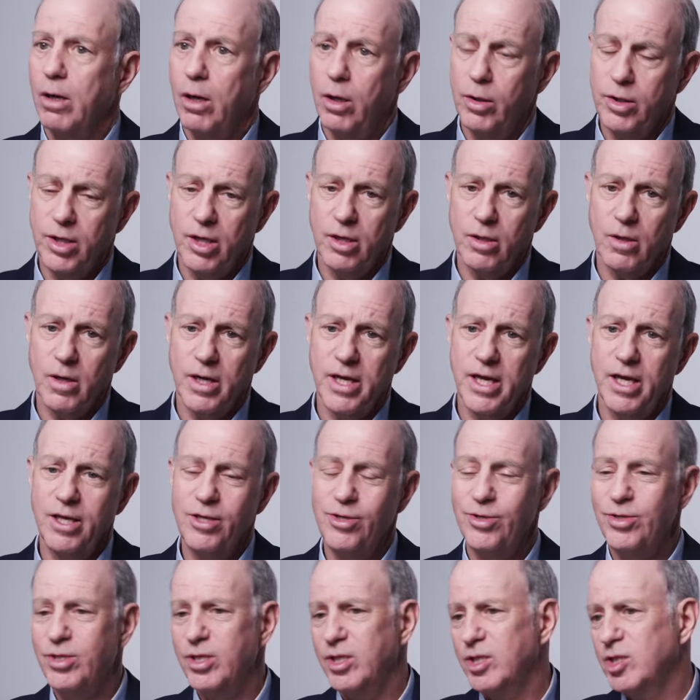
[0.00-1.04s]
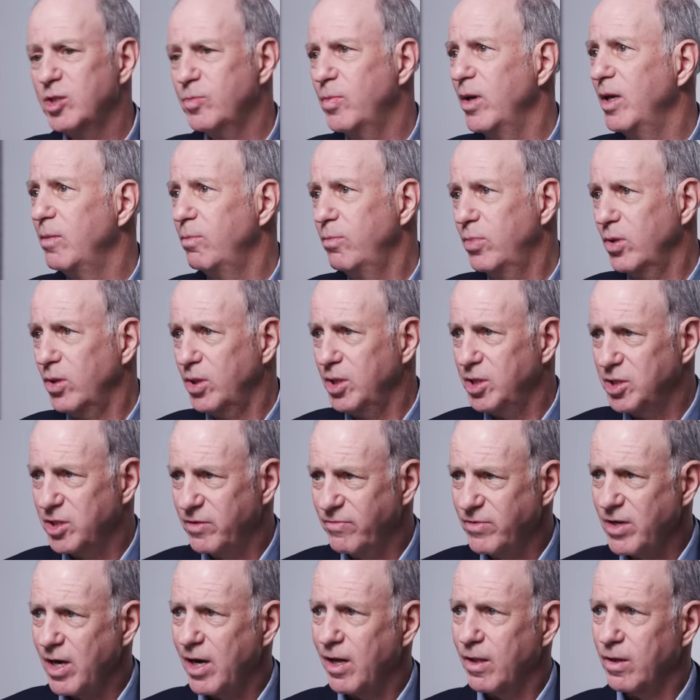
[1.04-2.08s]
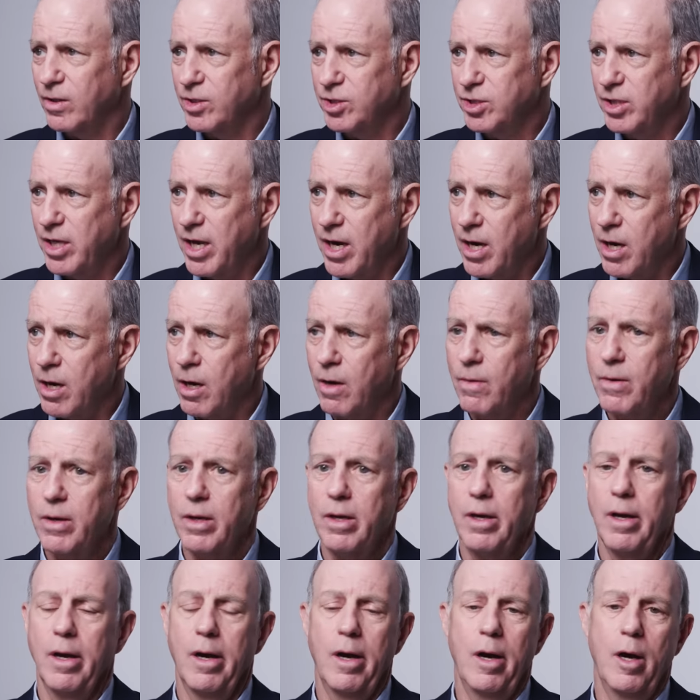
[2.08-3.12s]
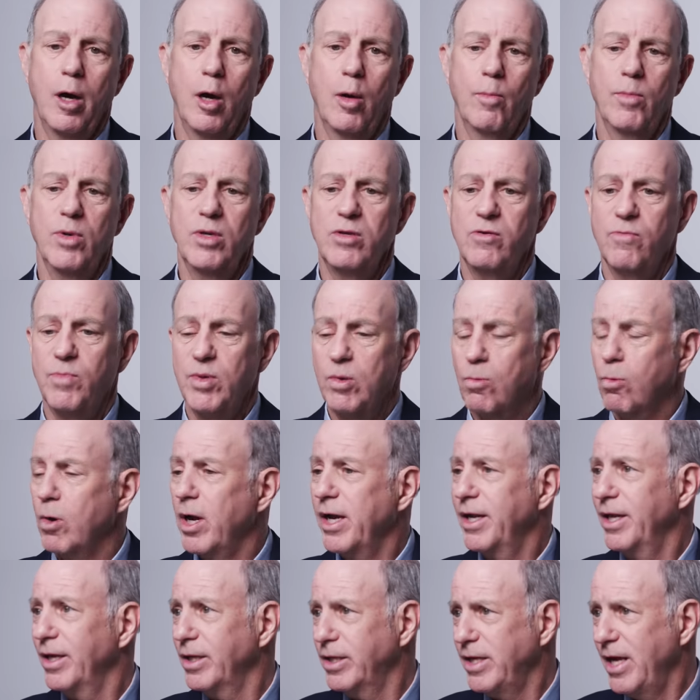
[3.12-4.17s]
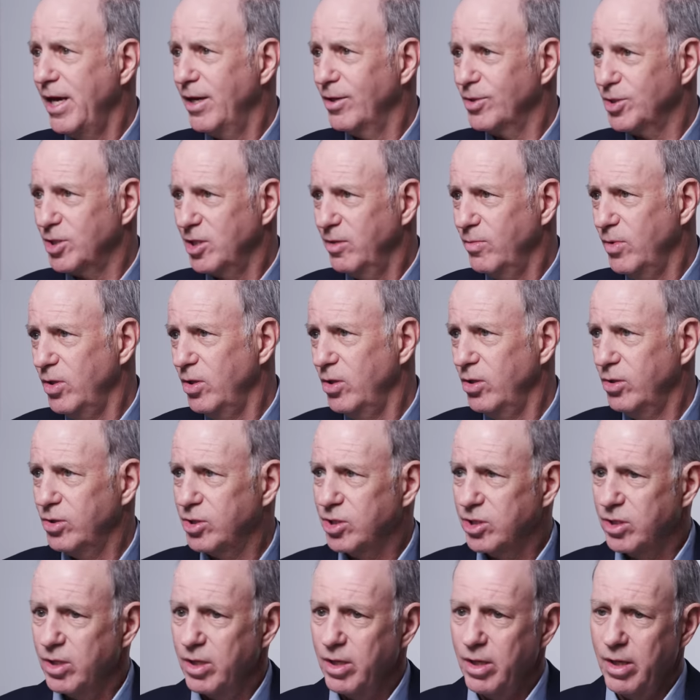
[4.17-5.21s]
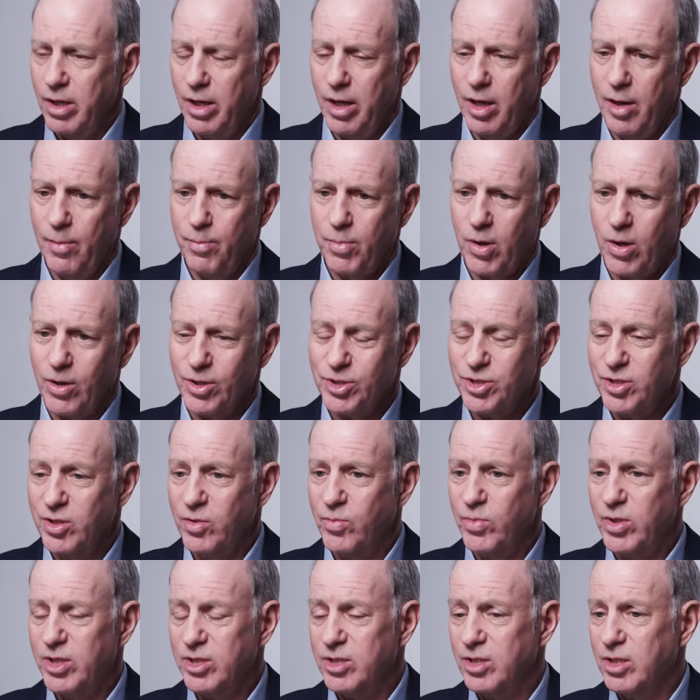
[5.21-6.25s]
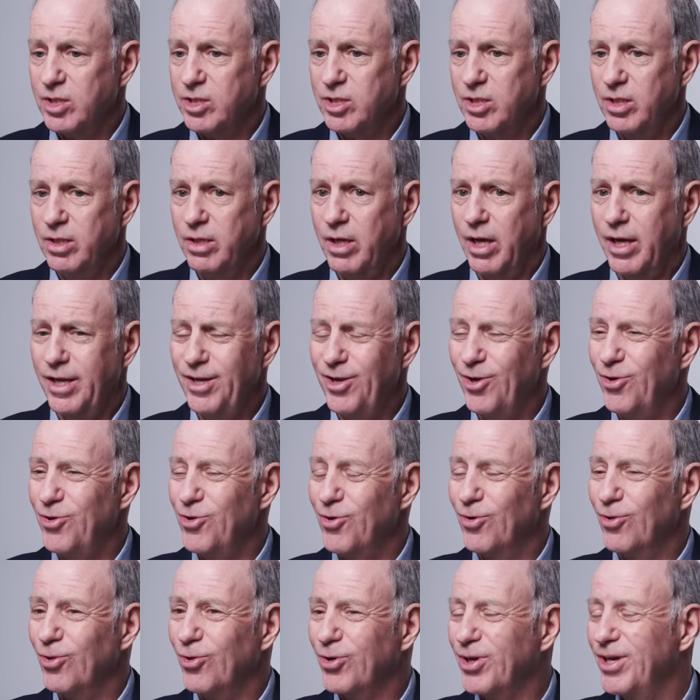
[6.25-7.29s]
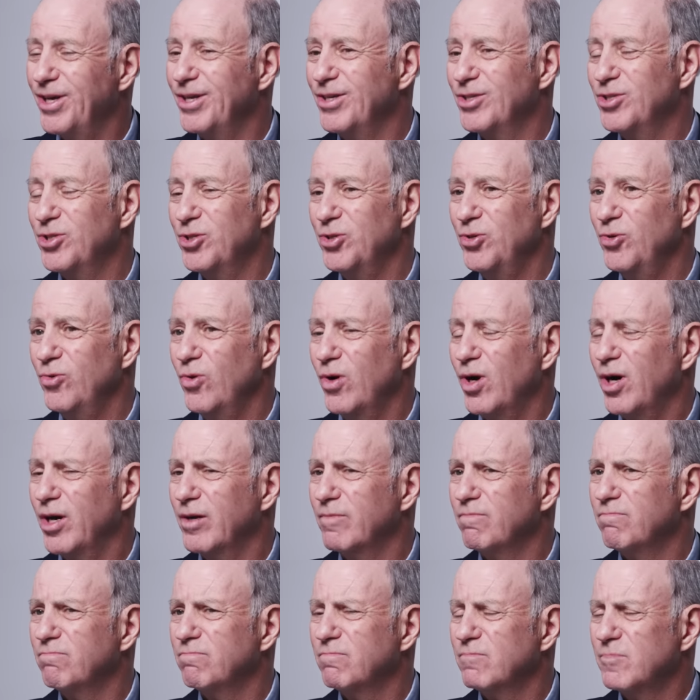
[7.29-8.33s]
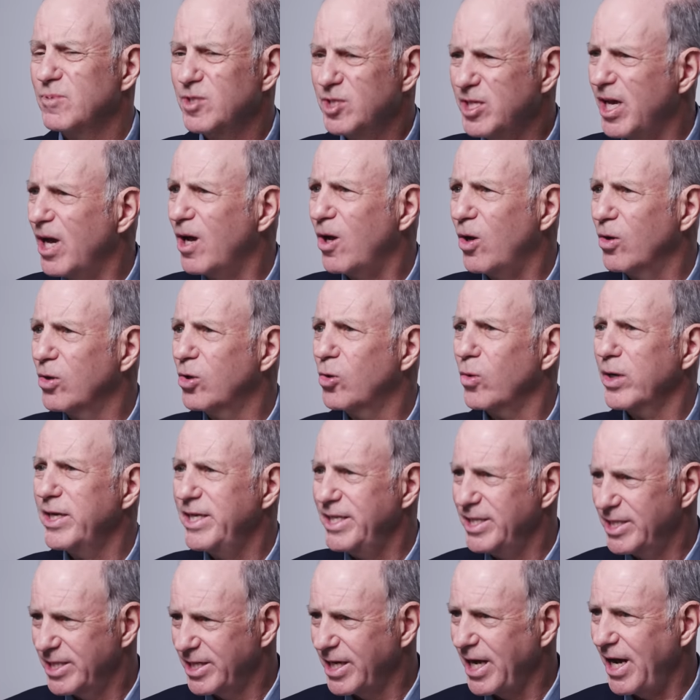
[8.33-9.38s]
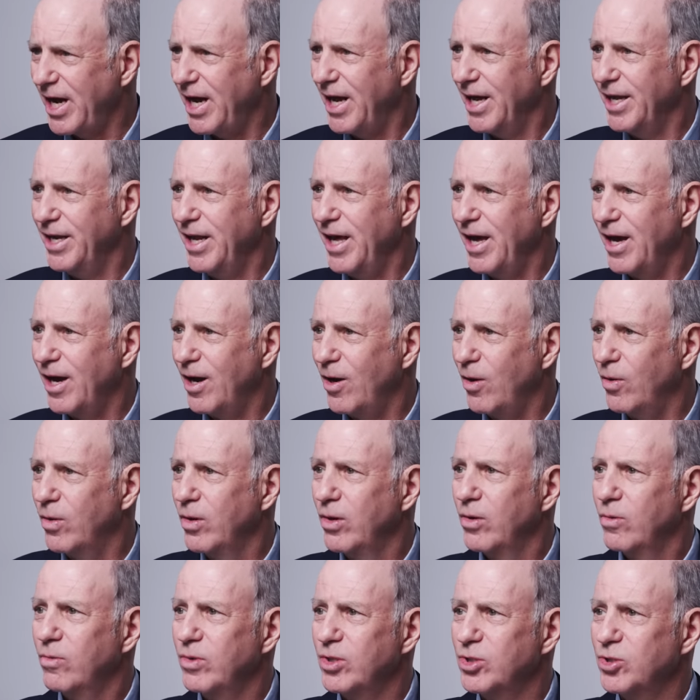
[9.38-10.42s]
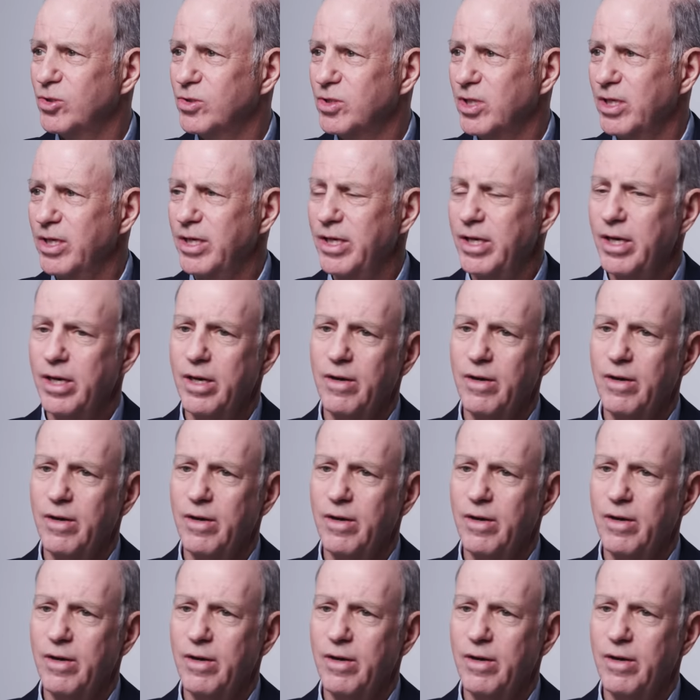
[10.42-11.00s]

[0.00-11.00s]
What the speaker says: on the other hand, you did spend billions of dollars there, and you've been writing down some of those parts of the business. And I know you're looking to sell Green Sky now, which is a